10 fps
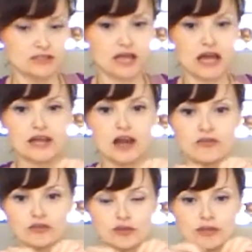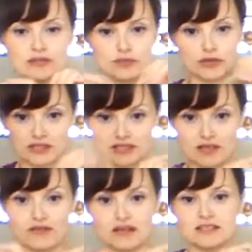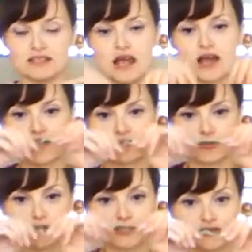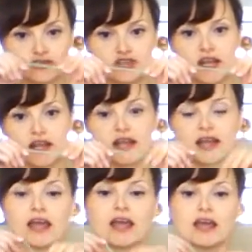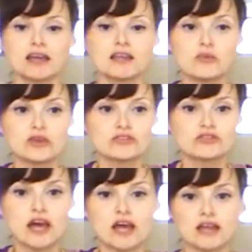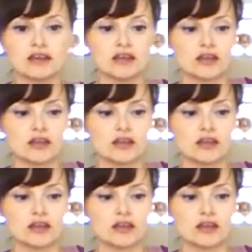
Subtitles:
tie it off with a piece, put the stuff in it, tie it off with a piece of string, and then when you're done,